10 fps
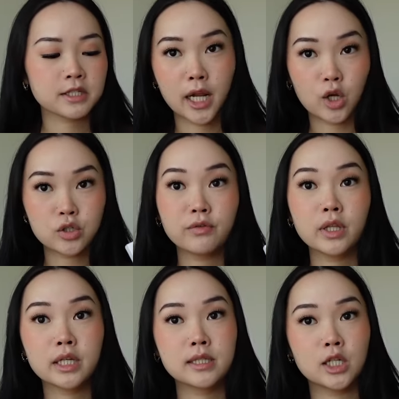And I also feel
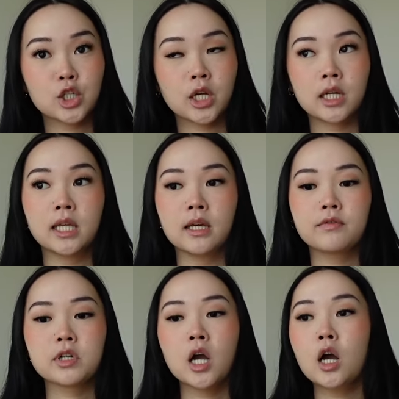like it's such a good
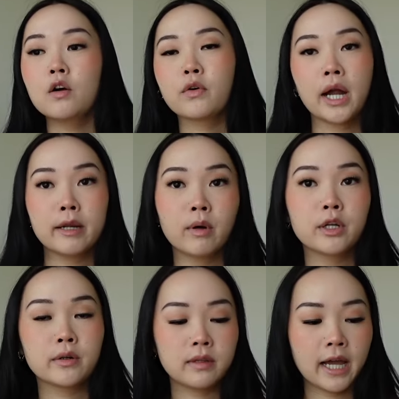gift for anyone in
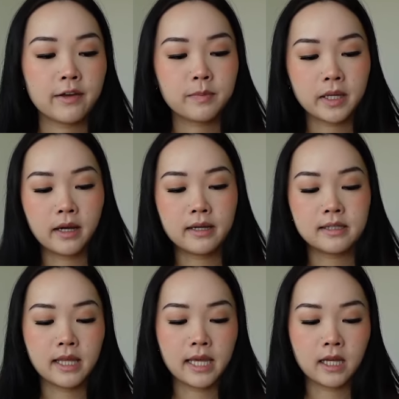your life, because
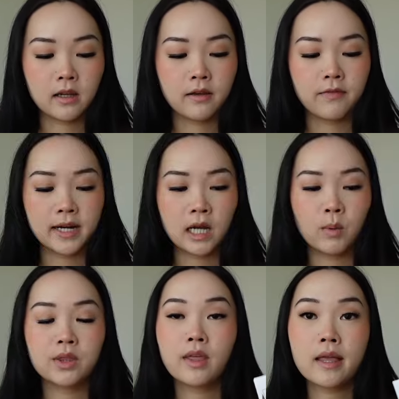they can find out
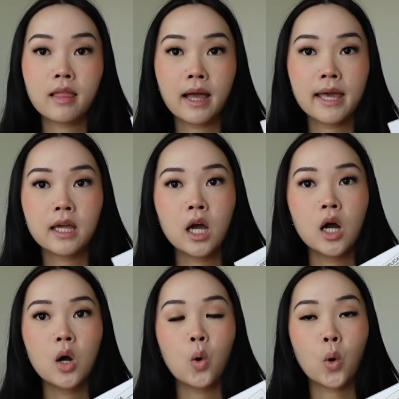what they like,
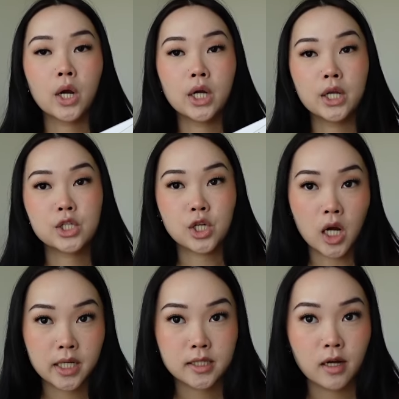or a good
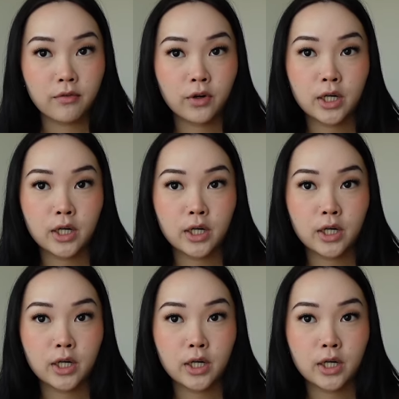stocking stuffer.